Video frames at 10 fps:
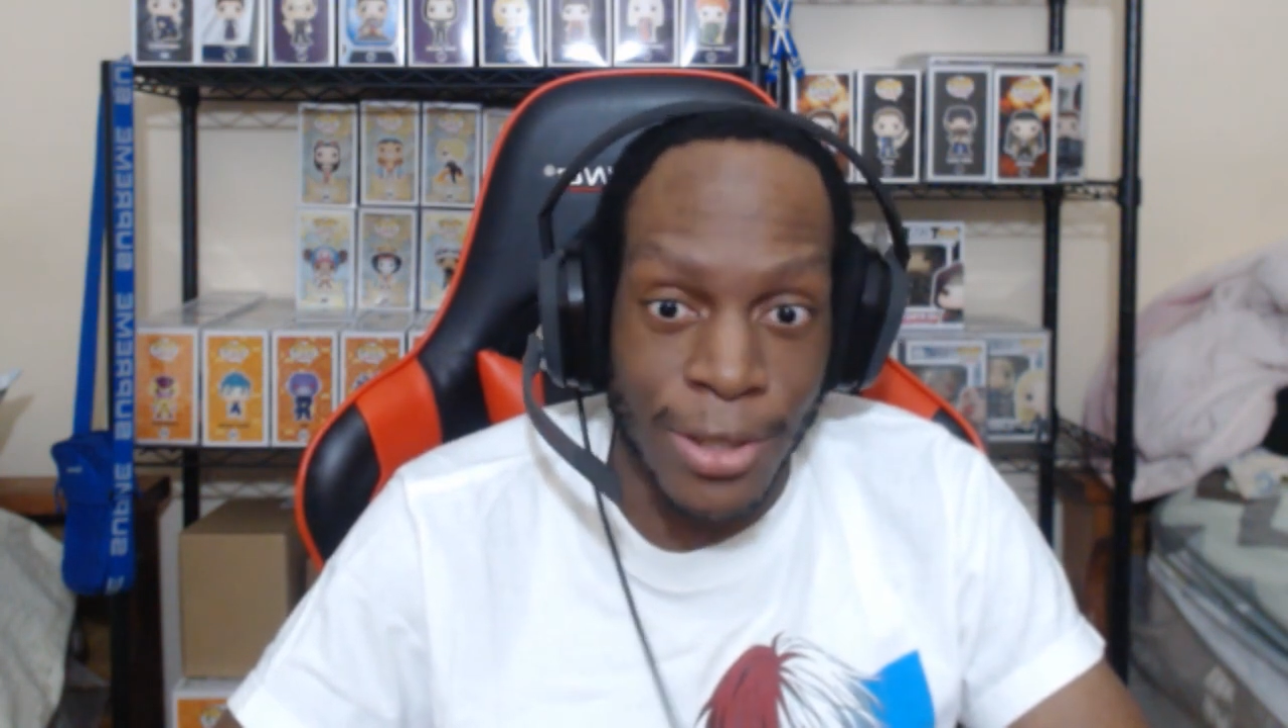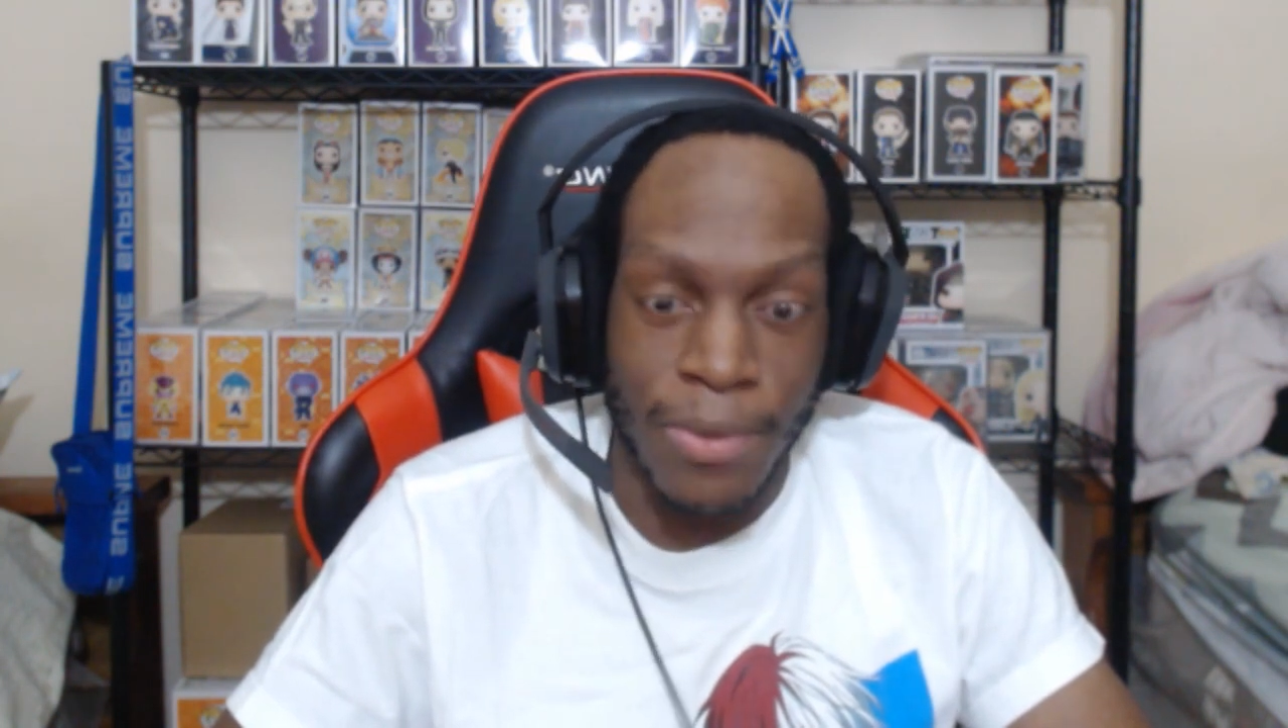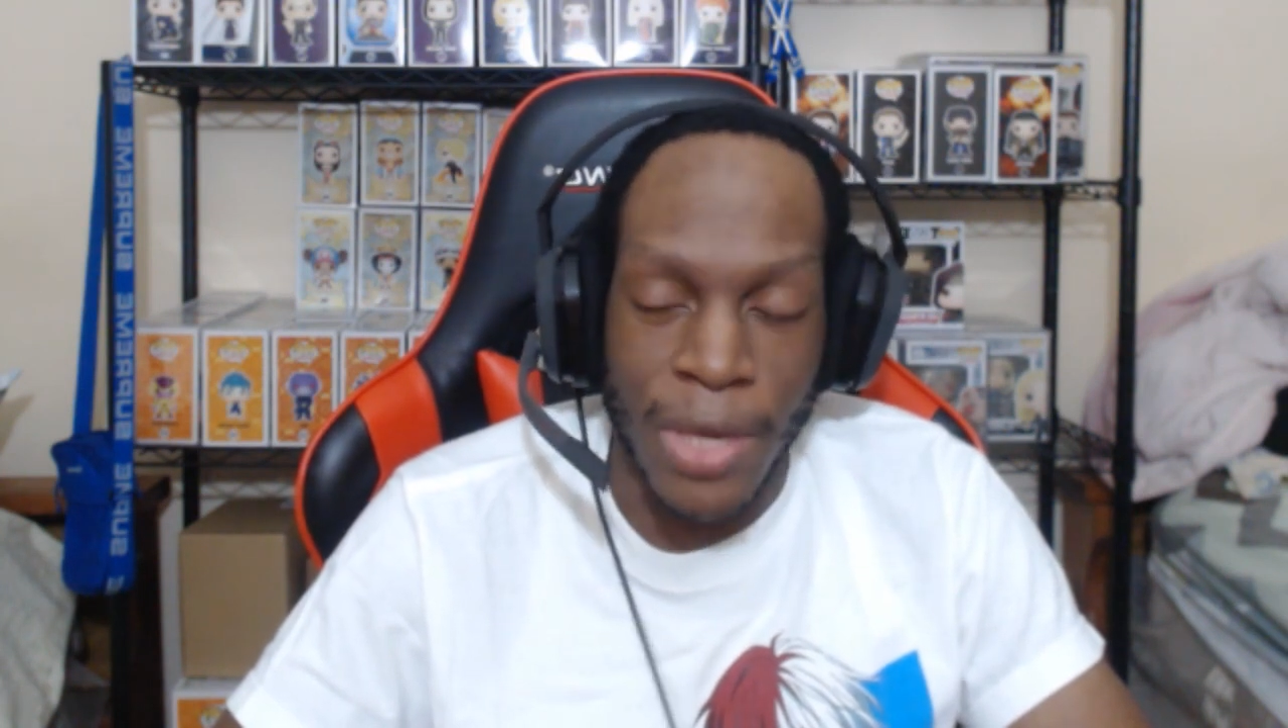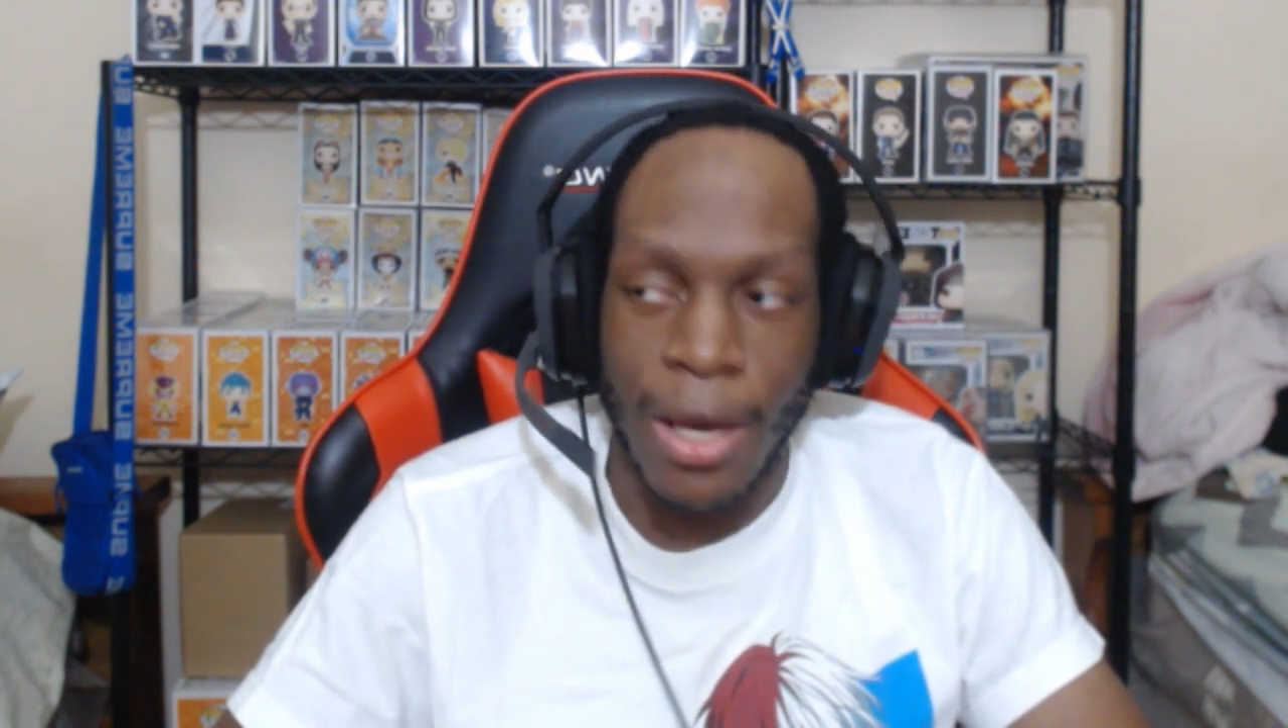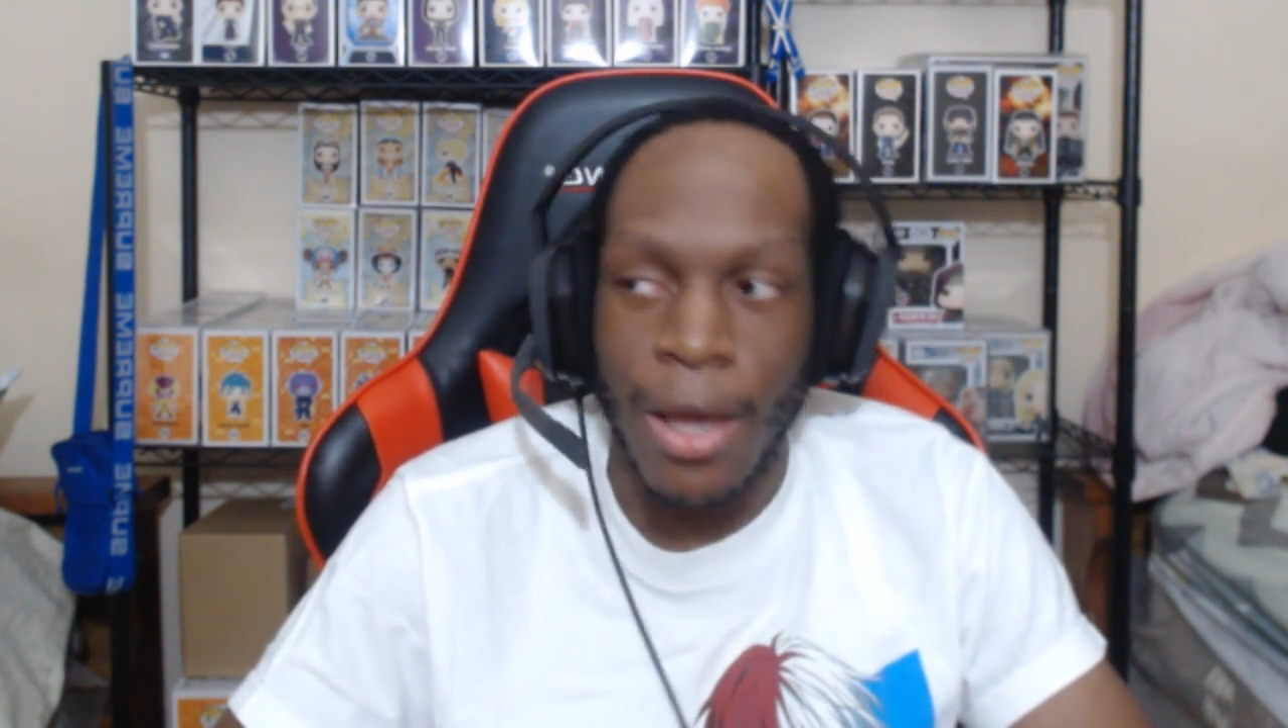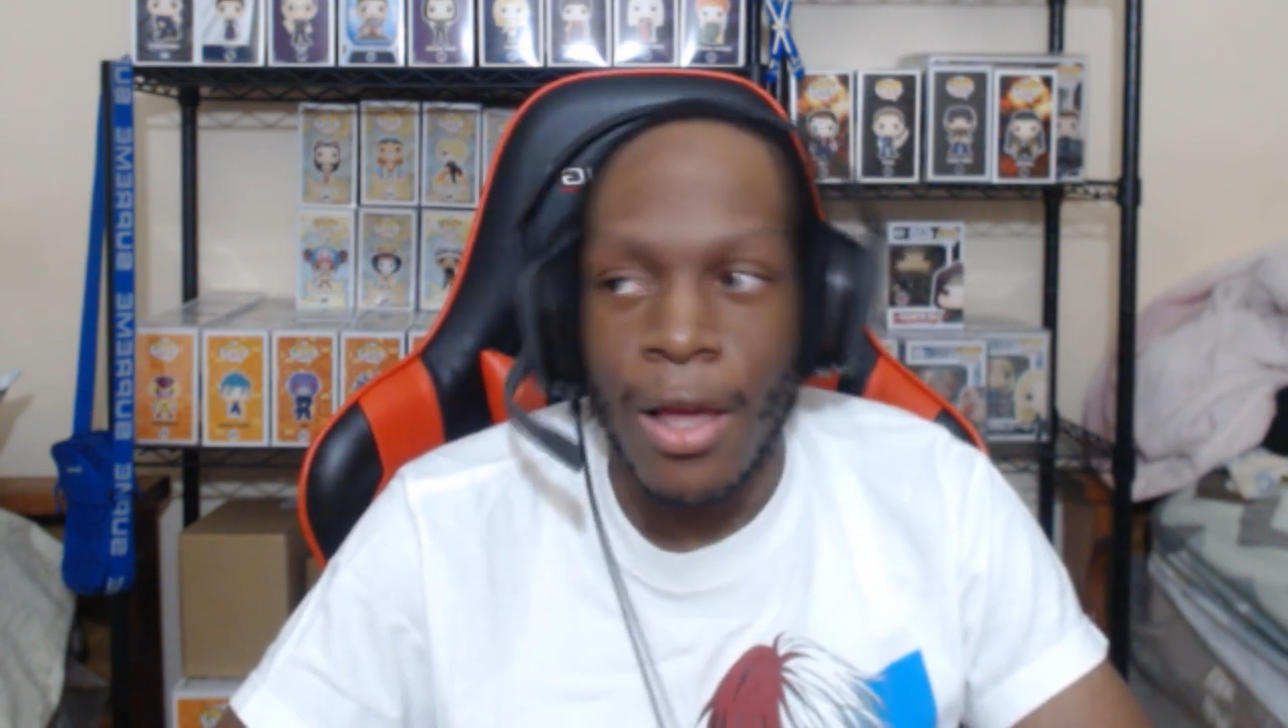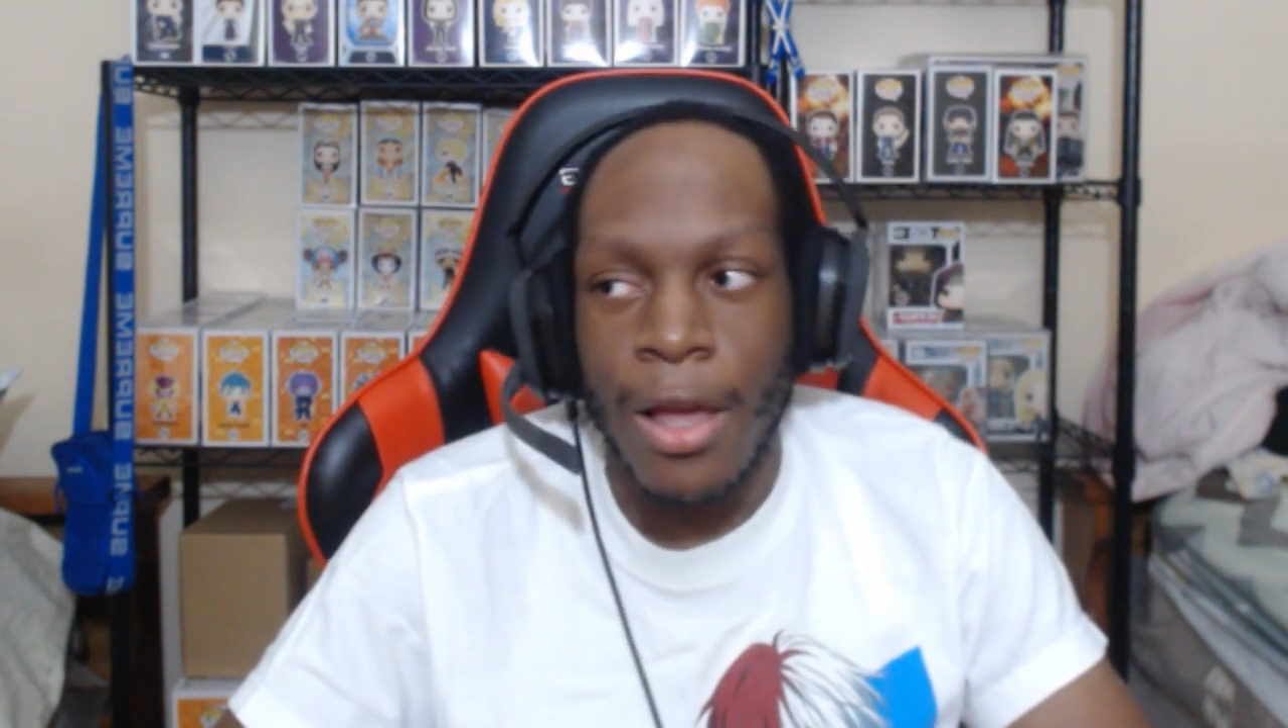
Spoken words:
than me,